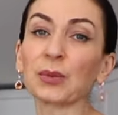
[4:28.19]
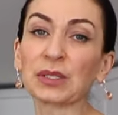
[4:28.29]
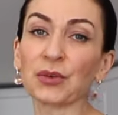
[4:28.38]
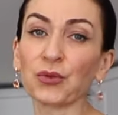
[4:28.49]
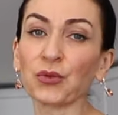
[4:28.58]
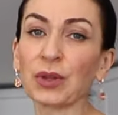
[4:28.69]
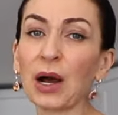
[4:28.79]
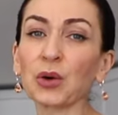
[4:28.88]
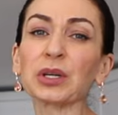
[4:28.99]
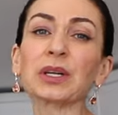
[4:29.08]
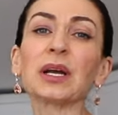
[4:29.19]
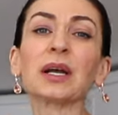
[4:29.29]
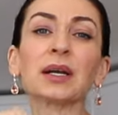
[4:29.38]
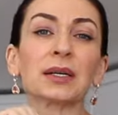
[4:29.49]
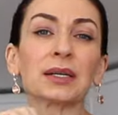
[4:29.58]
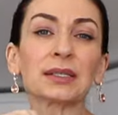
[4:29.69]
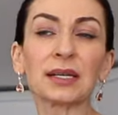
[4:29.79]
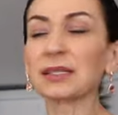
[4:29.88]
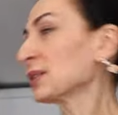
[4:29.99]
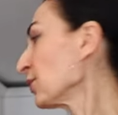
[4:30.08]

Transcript: cups of flour, a zest